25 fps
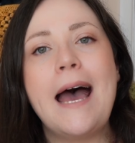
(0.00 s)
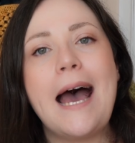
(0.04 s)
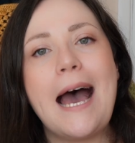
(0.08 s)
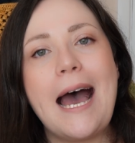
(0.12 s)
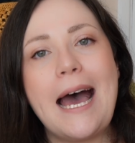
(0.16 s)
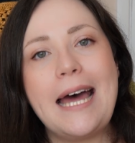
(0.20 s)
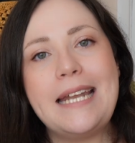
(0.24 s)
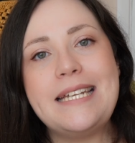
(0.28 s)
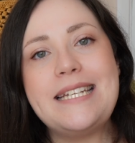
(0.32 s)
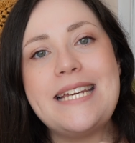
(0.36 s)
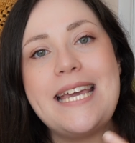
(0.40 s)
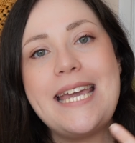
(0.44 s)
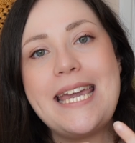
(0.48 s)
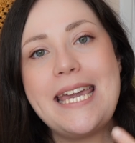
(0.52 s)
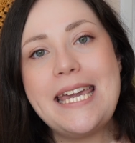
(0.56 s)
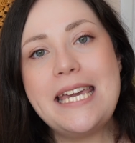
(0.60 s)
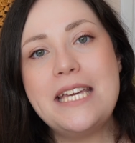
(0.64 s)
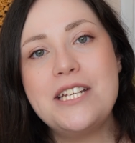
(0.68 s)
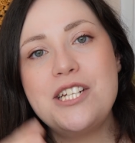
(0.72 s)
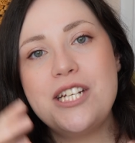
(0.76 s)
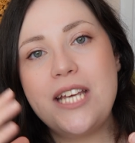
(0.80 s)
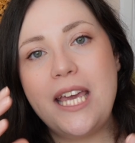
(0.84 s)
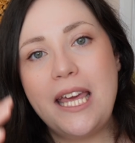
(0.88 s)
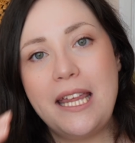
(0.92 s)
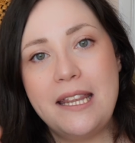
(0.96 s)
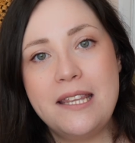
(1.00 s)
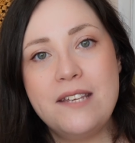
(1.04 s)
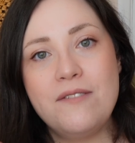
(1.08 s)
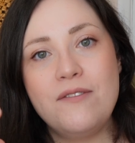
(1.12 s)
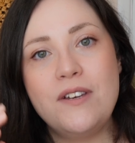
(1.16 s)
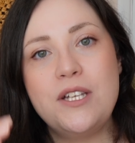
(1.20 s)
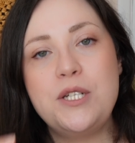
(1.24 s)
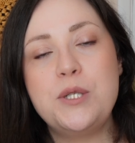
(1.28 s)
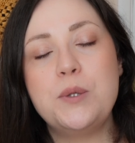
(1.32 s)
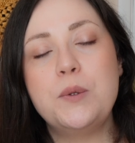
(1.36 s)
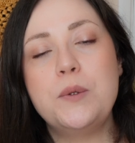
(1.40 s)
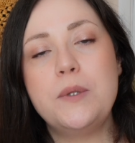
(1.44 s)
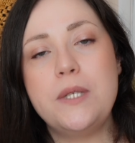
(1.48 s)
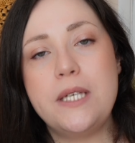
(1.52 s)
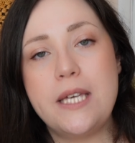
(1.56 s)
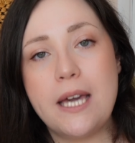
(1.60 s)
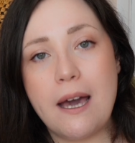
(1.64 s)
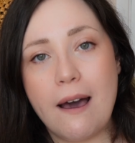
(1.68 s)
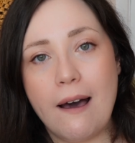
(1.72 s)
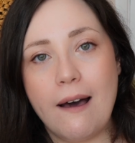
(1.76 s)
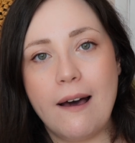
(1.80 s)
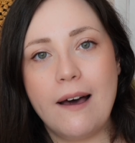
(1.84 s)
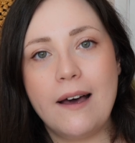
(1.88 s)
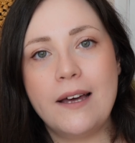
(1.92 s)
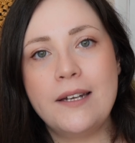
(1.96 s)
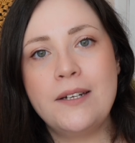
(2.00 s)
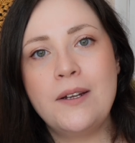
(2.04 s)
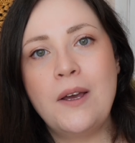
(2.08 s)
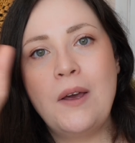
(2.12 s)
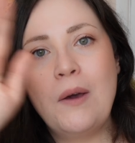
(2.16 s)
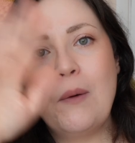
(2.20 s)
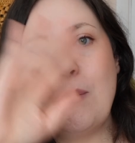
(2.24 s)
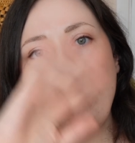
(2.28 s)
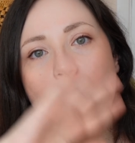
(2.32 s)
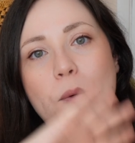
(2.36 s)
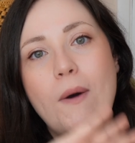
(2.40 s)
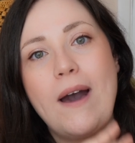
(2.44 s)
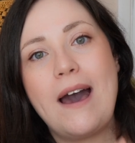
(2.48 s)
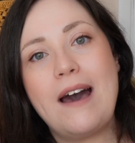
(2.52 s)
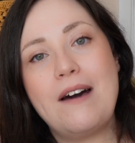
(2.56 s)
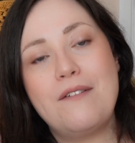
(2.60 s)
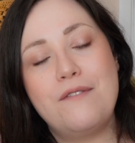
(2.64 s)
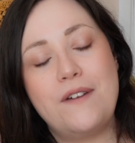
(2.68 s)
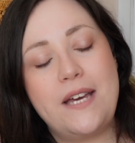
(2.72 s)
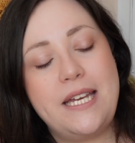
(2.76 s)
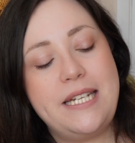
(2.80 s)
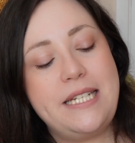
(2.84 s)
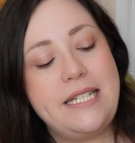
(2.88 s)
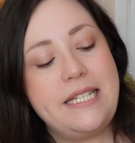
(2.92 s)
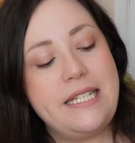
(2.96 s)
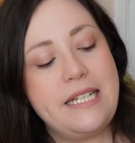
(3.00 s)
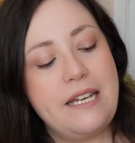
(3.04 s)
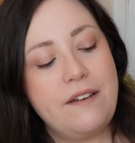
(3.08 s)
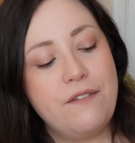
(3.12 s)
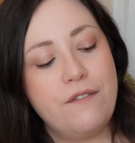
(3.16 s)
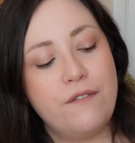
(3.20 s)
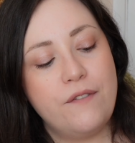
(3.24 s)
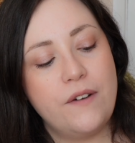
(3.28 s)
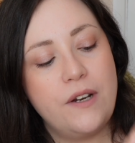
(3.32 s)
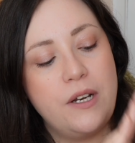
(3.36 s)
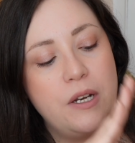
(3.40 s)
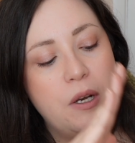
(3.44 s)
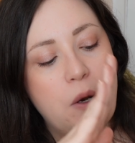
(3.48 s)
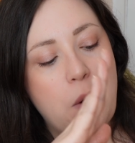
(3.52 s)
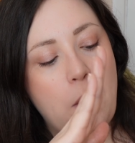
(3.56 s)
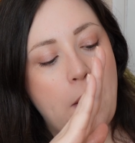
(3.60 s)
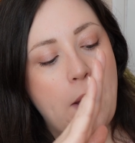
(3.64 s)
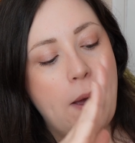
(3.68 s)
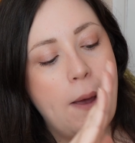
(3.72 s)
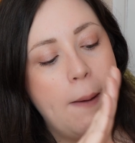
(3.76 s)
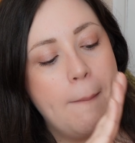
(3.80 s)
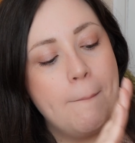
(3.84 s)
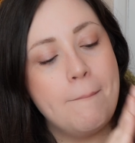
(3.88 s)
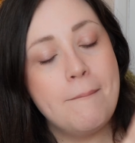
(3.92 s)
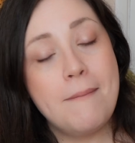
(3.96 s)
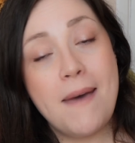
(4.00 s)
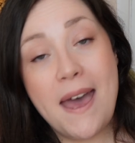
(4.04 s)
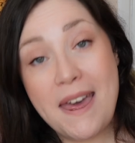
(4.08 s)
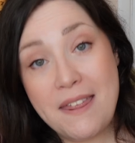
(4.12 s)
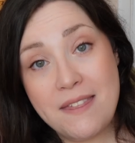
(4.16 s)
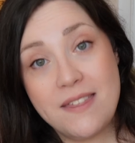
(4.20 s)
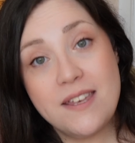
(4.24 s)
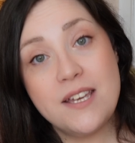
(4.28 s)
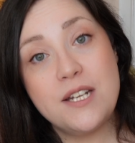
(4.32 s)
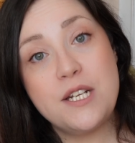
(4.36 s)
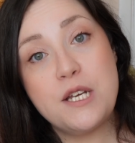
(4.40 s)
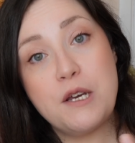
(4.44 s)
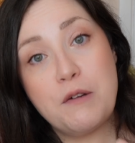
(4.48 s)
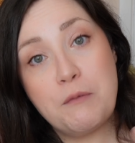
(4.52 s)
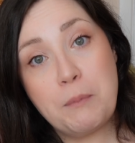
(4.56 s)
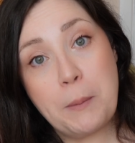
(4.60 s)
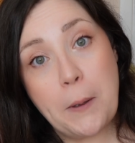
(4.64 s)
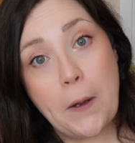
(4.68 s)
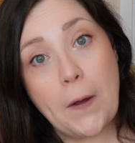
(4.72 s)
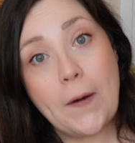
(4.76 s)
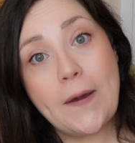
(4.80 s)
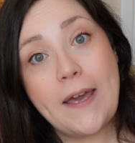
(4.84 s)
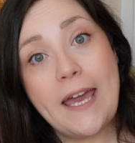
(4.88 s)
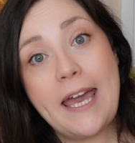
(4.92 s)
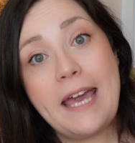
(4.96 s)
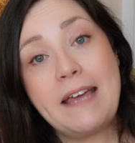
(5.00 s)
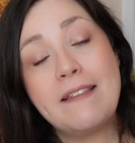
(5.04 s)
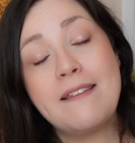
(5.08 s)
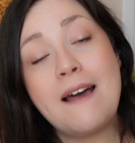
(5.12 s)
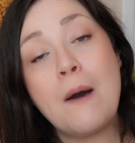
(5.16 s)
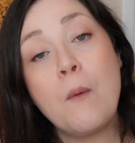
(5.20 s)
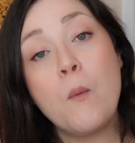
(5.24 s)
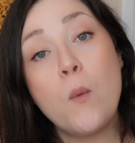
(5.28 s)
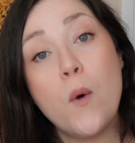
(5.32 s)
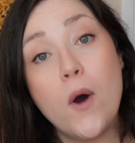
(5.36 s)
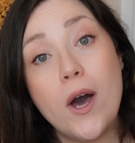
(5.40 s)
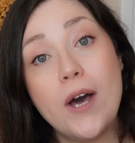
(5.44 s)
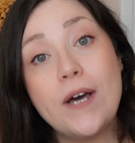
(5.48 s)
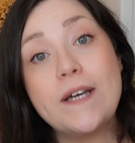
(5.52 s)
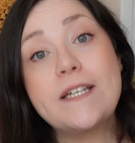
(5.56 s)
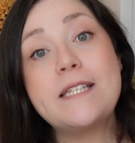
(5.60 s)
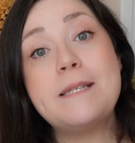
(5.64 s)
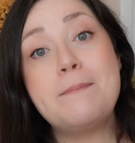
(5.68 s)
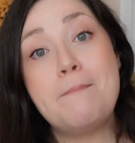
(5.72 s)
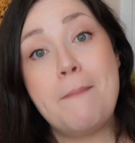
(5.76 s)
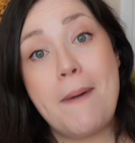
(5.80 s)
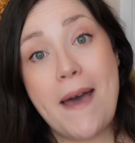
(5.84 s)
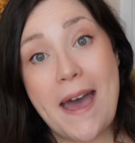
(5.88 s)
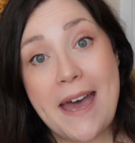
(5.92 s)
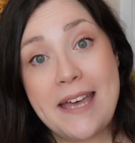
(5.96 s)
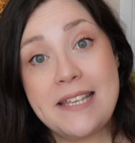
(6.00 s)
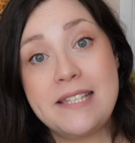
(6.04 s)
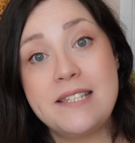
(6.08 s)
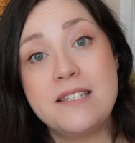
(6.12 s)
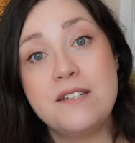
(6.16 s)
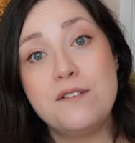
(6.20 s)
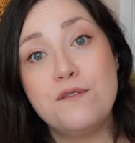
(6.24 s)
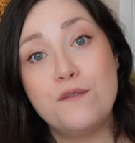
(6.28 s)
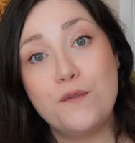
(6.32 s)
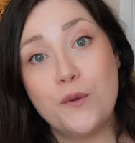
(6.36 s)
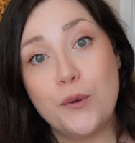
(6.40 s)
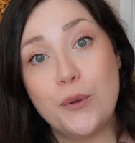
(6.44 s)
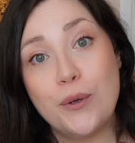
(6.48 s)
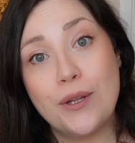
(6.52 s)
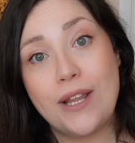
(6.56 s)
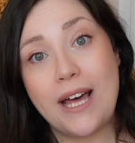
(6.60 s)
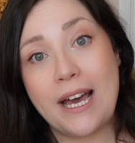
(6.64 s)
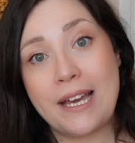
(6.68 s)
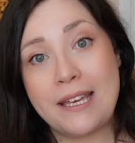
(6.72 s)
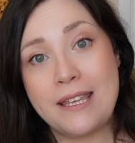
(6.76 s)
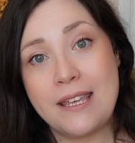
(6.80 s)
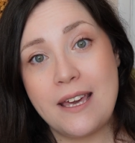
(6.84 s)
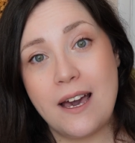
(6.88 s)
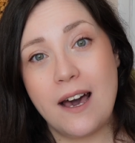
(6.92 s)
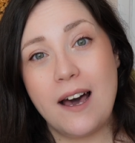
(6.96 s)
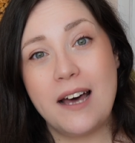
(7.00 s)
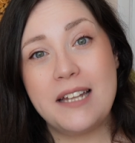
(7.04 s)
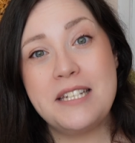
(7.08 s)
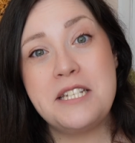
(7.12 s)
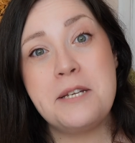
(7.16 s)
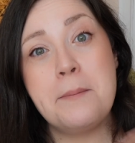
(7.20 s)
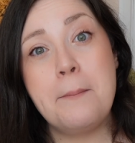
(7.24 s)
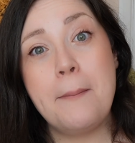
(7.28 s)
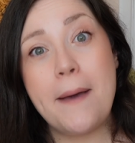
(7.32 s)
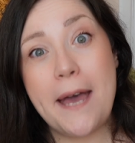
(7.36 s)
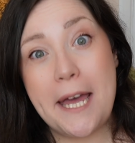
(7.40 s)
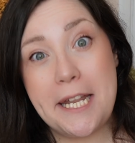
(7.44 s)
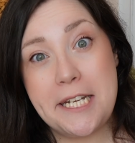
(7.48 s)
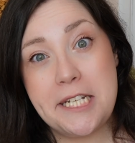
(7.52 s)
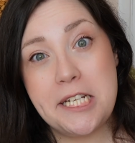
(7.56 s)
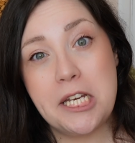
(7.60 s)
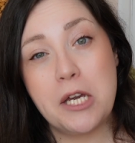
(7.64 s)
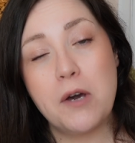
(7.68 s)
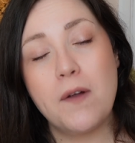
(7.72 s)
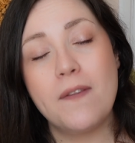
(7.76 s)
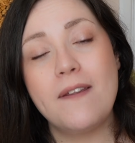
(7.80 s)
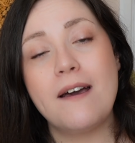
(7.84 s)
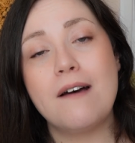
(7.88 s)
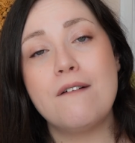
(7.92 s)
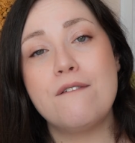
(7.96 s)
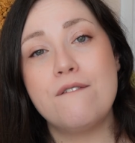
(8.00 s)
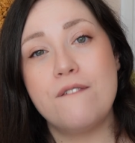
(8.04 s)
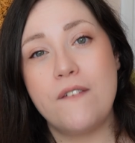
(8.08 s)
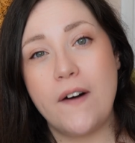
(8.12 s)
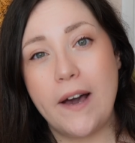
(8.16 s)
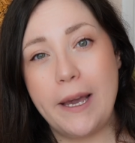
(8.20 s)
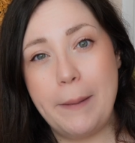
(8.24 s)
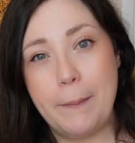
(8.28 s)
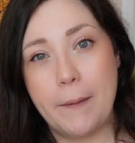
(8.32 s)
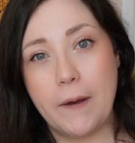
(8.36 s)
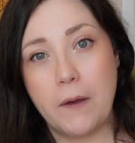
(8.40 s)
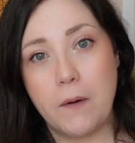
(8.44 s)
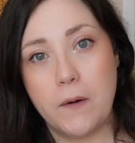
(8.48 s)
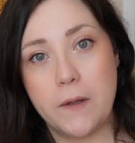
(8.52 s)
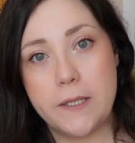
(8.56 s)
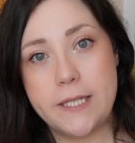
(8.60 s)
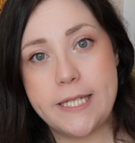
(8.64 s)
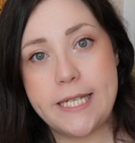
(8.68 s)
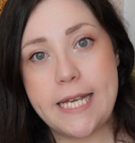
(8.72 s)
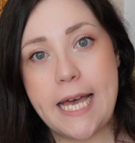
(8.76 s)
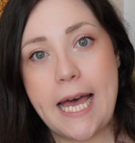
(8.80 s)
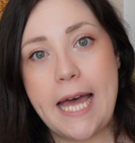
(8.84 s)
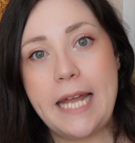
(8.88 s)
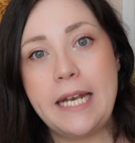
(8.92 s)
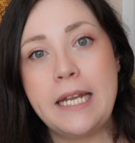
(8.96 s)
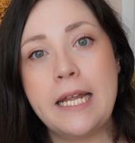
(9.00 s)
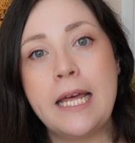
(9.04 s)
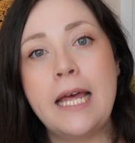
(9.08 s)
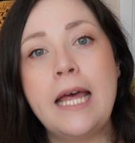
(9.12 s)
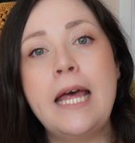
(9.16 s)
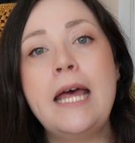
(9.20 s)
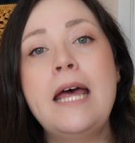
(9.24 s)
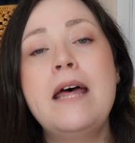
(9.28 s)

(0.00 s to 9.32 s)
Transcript: and each individual yarn will have a different method of blocking that works best for that yarn depending on that fibre content.